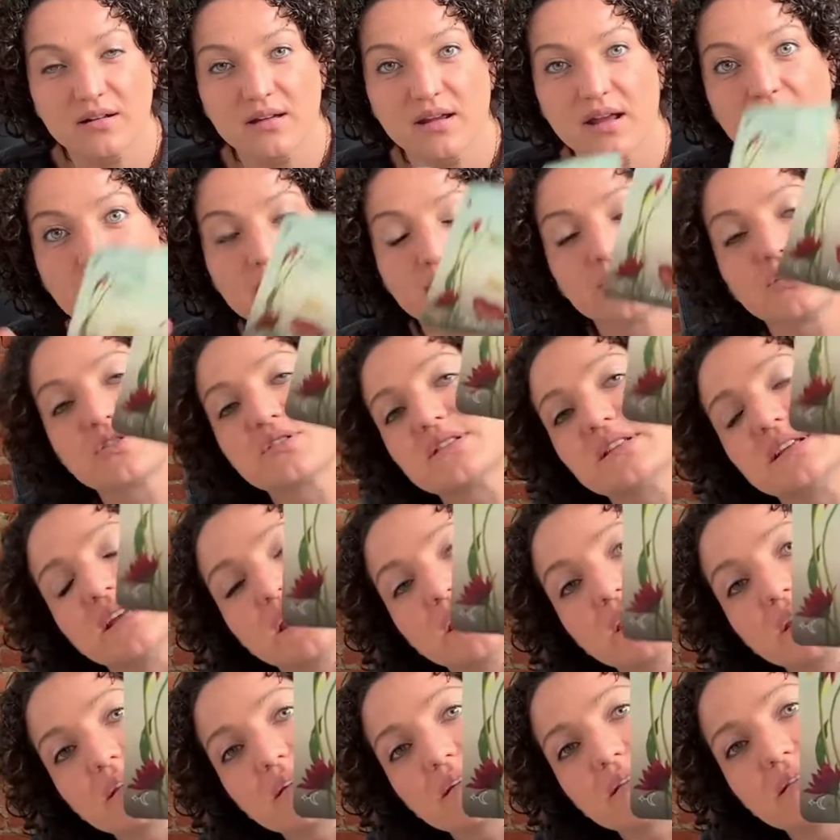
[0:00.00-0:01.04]
and you're
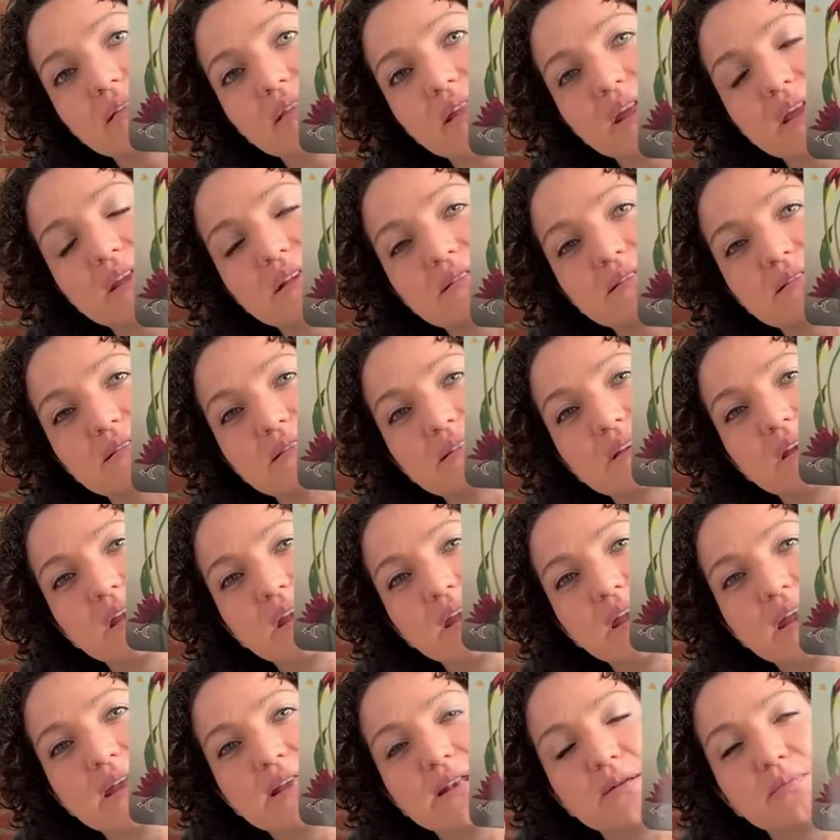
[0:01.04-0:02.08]
seeing things
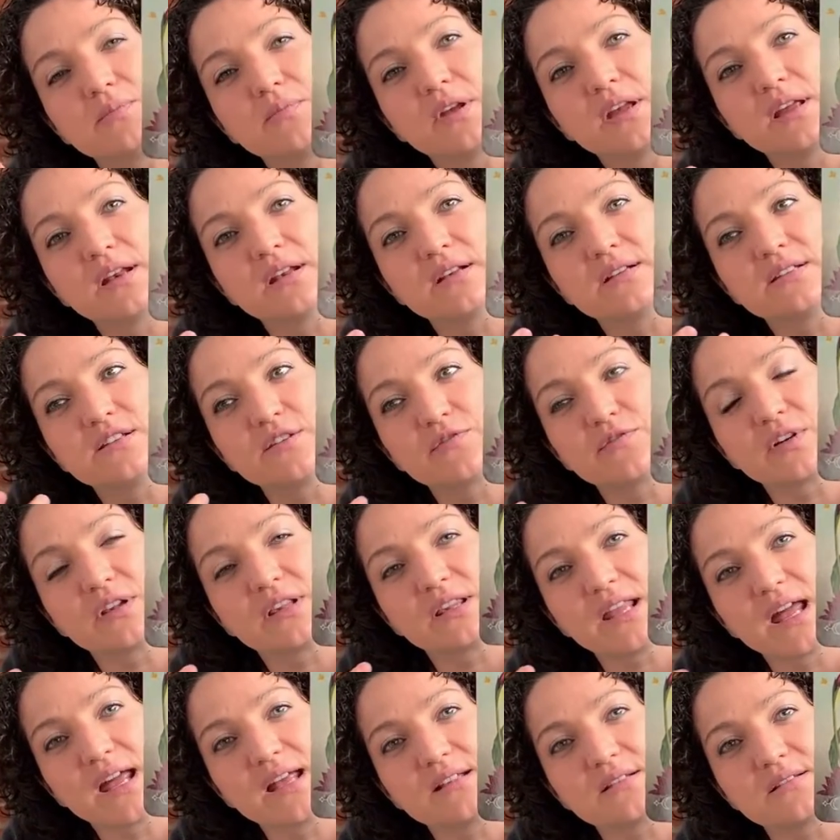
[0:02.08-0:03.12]
in a different
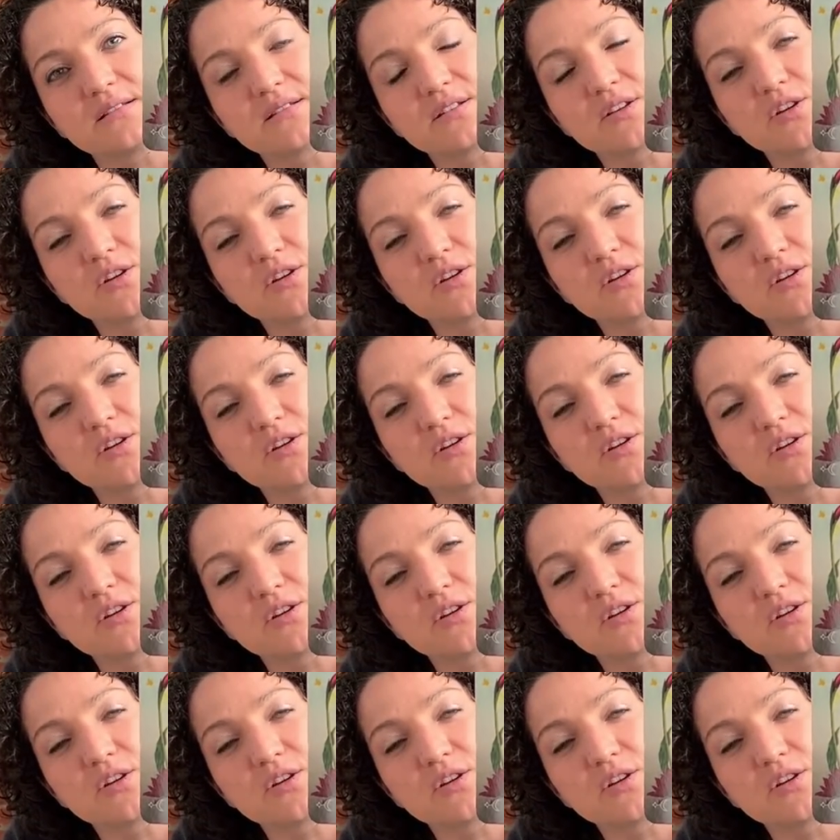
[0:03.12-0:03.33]
lens,